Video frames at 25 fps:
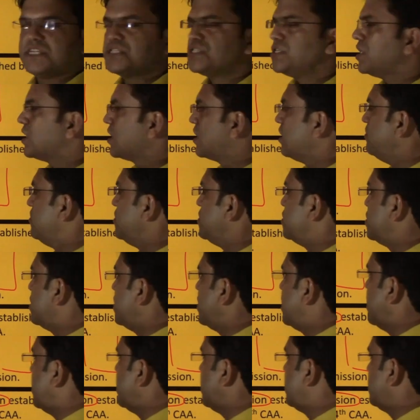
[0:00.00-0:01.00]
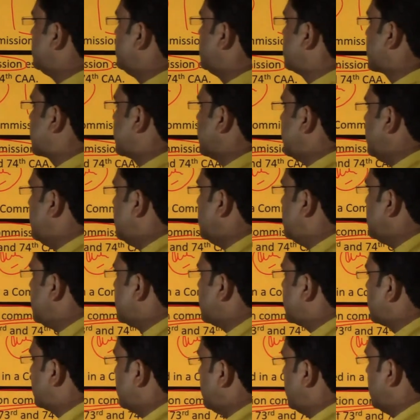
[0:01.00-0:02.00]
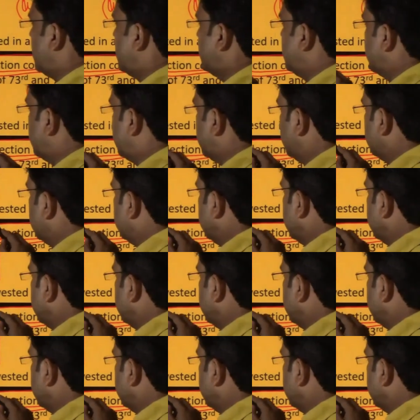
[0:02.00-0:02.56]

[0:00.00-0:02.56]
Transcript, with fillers: Election Commission, and the conduct uh, the